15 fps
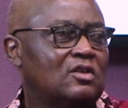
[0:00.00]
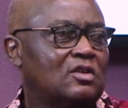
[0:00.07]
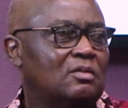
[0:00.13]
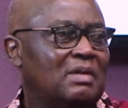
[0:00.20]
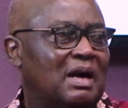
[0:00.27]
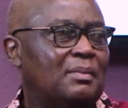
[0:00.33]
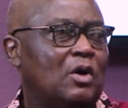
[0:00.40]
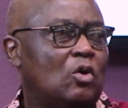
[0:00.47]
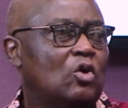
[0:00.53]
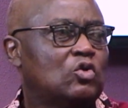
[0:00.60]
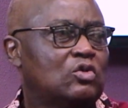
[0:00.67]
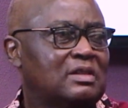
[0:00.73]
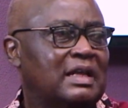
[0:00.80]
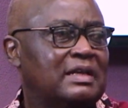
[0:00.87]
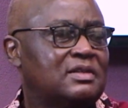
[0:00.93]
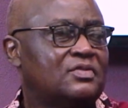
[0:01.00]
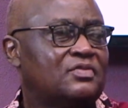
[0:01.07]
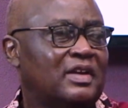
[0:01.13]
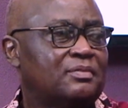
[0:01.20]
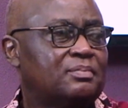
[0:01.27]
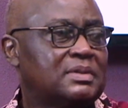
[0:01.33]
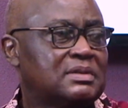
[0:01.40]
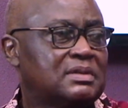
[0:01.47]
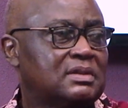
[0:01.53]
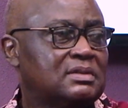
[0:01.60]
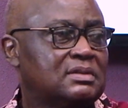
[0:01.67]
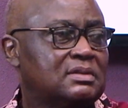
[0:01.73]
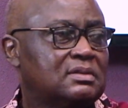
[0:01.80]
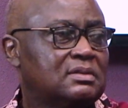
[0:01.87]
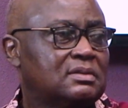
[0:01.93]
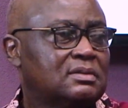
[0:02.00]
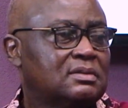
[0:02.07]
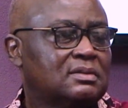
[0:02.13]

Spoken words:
Mama got 95%.